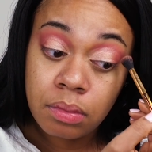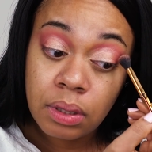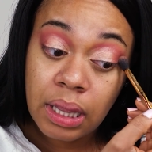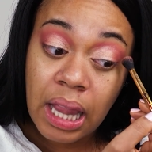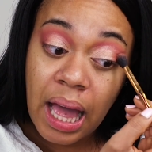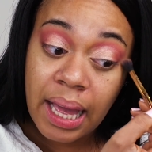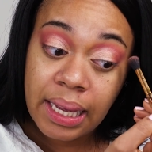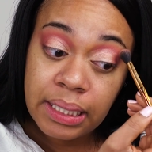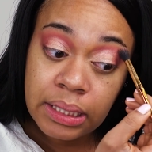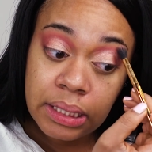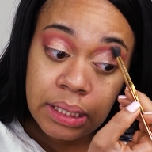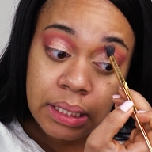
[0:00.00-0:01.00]

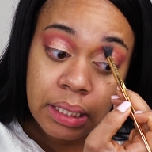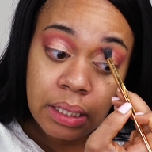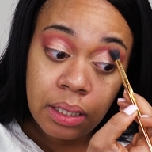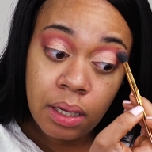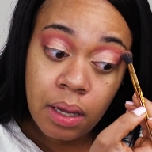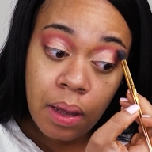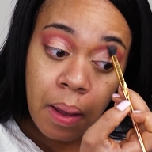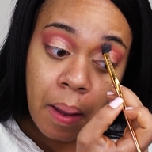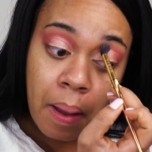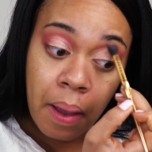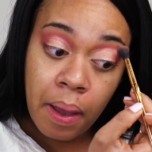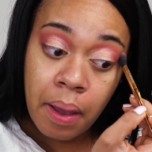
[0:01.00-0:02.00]
lines.
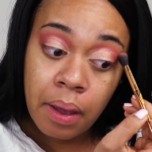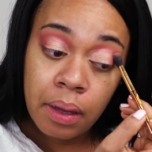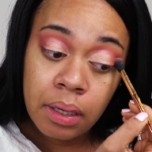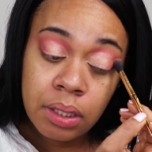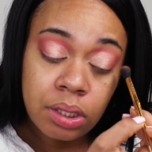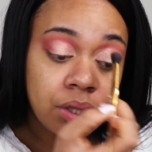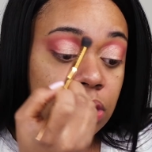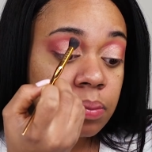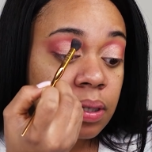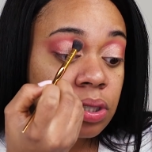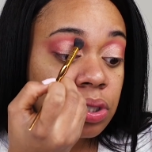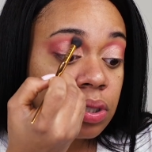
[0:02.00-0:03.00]
Just
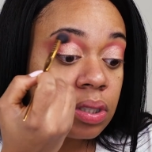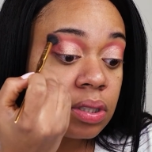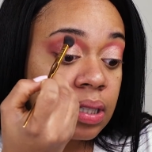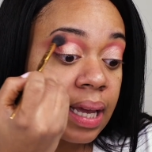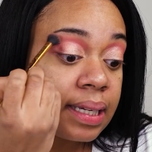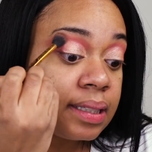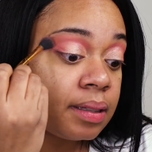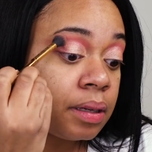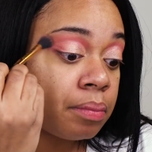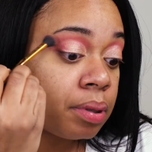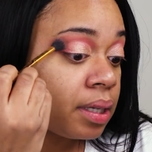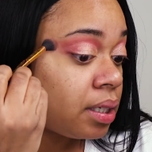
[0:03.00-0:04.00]
make sure it's nice
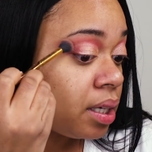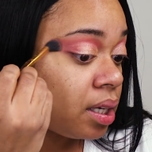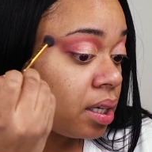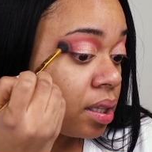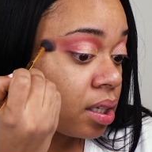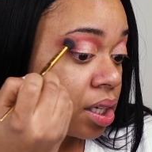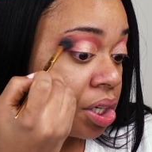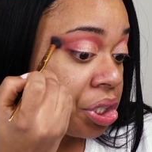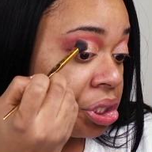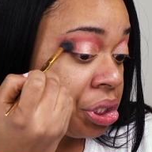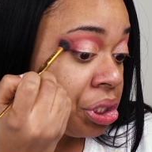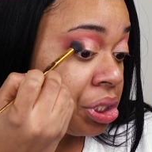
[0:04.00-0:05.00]
and blended and looking
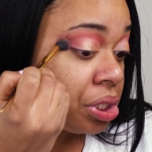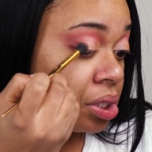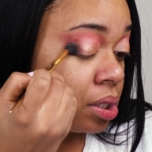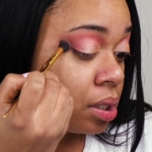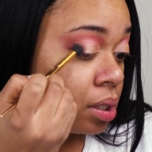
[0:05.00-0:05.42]
good.